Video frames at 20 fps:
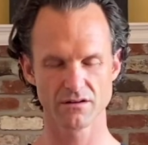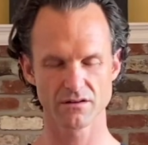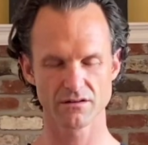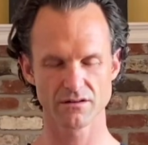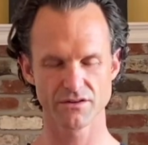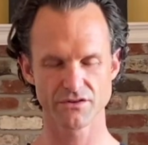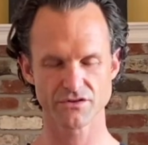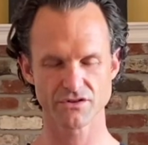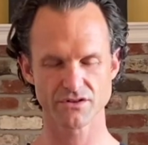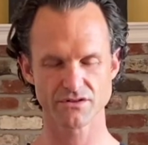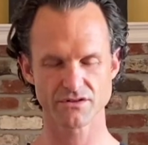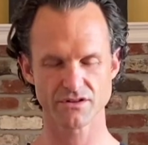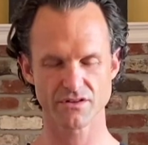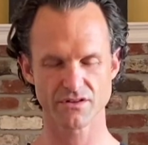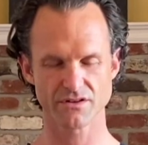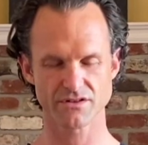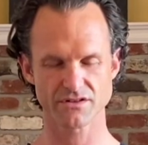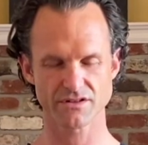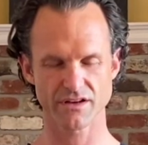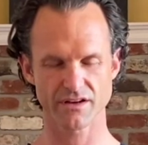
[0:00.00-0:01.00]
Listen to the
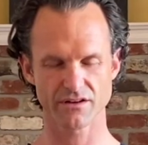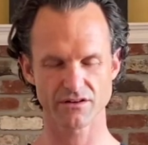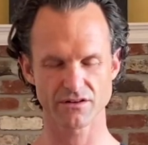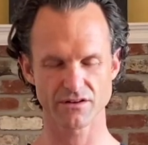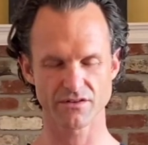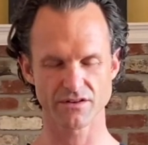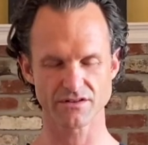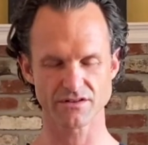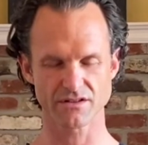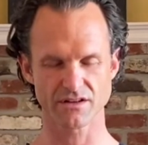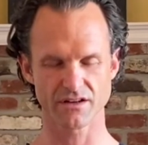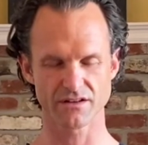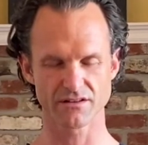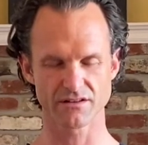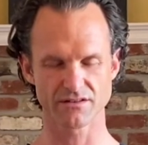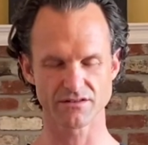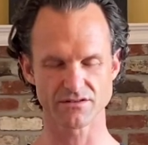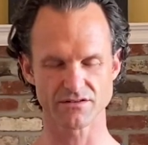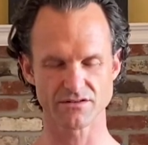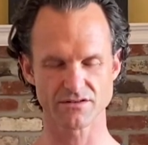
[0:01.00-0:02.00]
sound in the
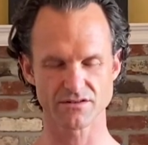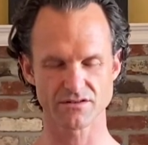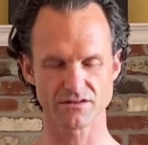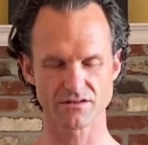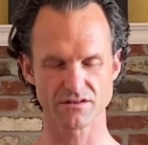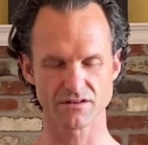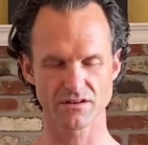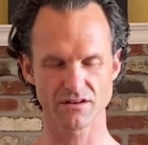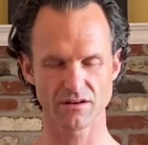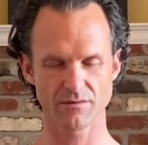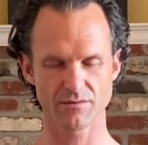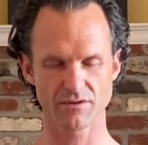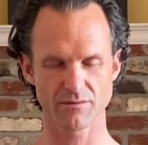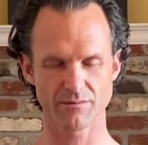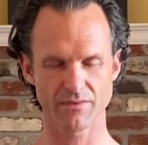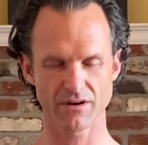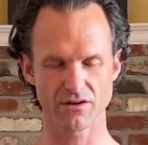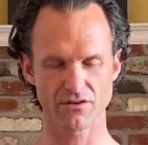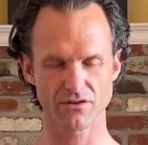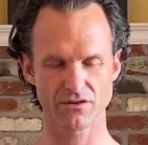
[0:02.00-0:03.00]
silence. Keep the
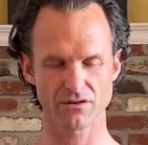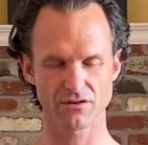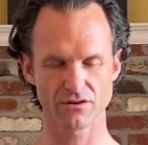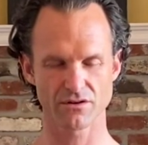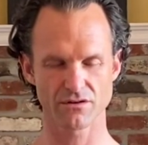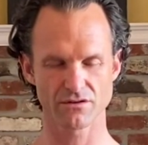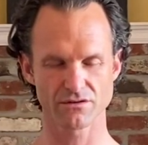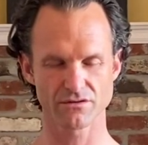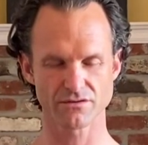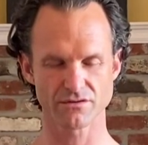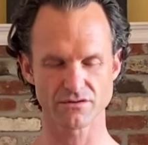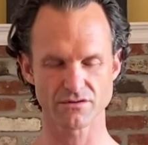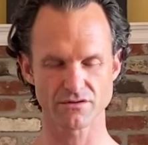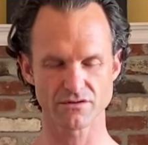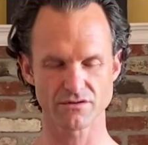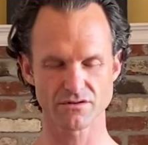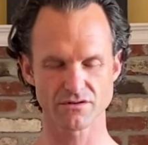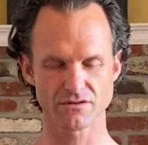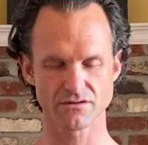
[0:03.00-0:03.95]
mouth closed.